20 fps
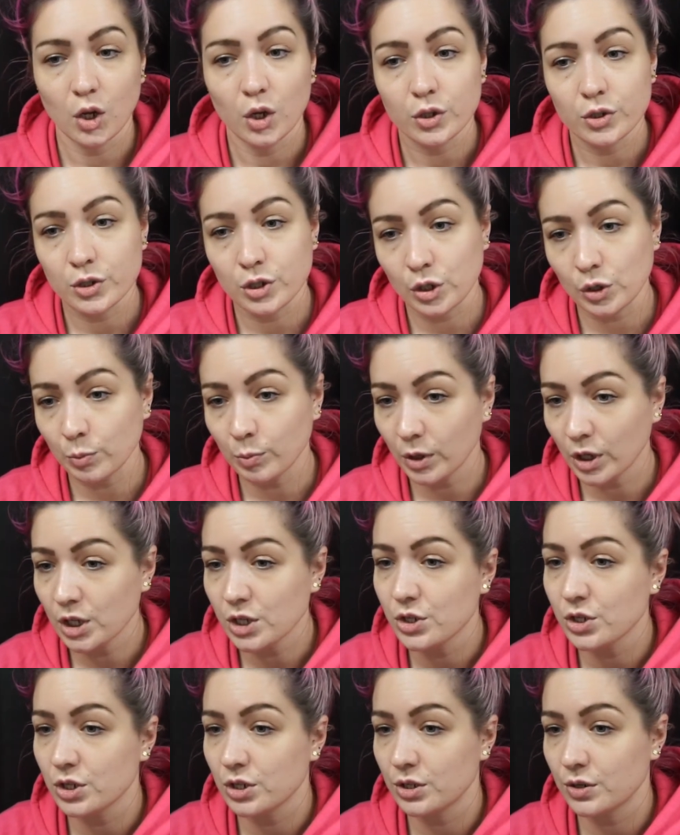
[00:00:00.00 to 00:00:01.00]
to
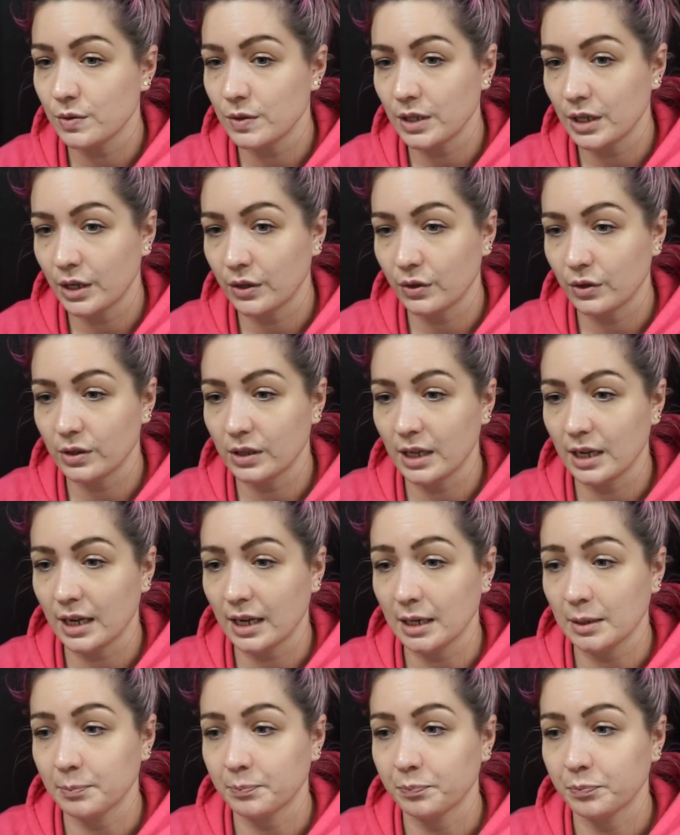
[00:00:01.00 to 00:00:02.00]
merge into the other
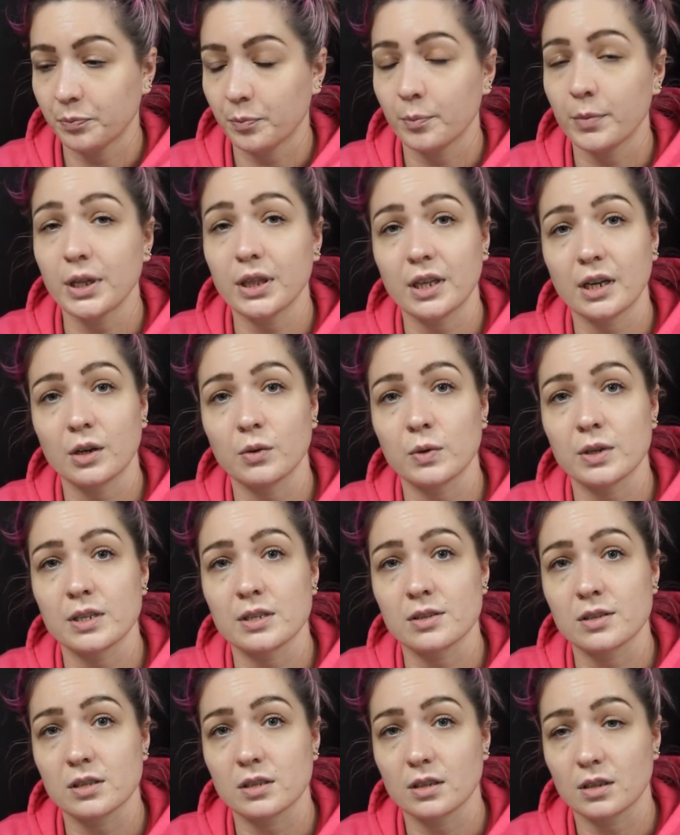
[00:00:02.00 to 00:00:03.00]
lane, but there
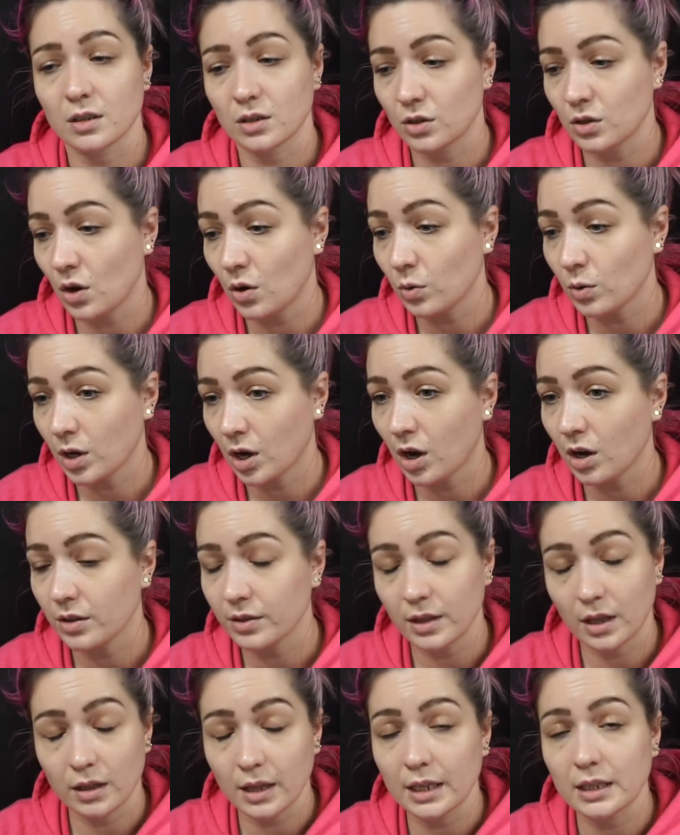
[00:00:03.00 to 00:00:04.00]
was no
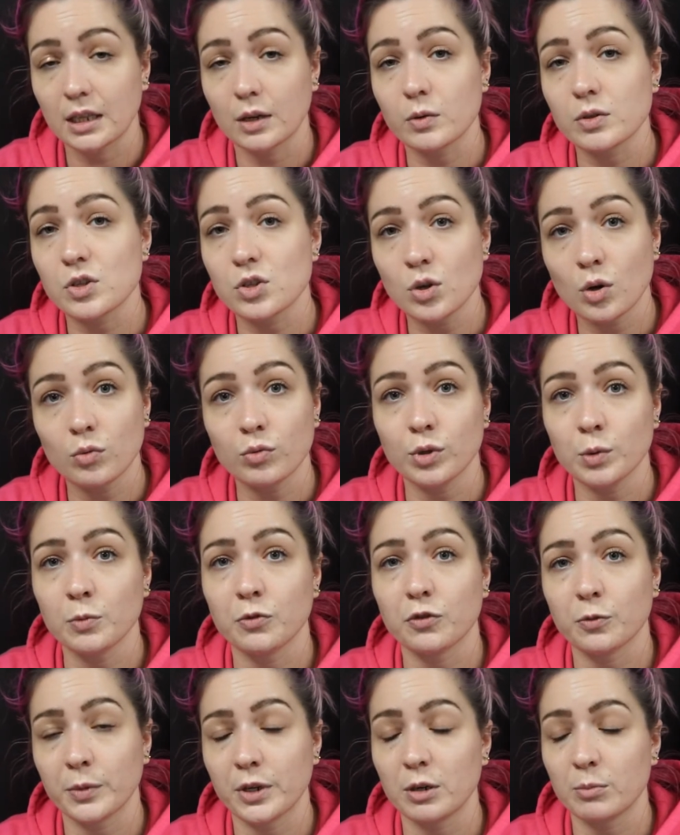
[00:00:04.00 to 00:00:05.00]
room
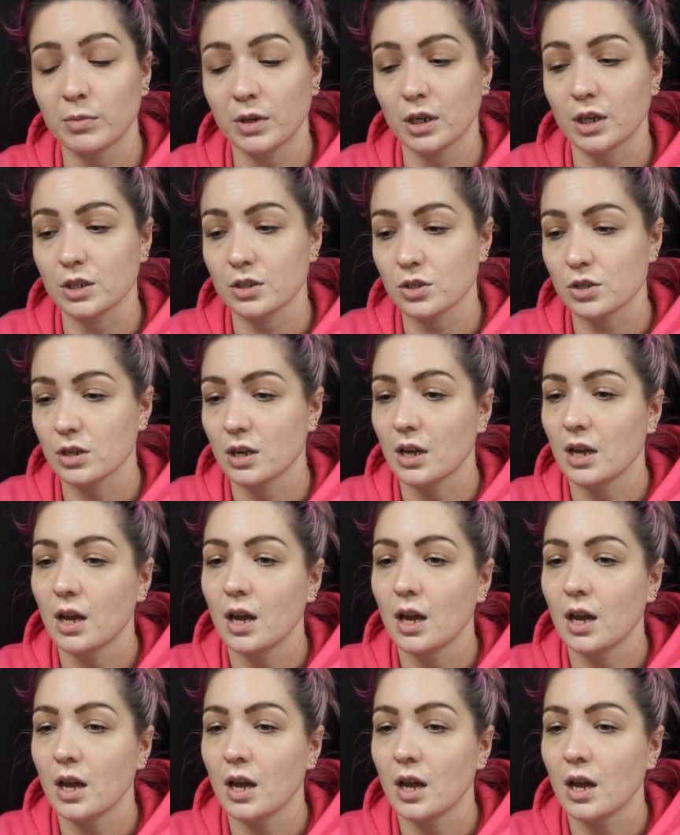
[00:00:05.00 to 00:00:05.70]
for me to merge.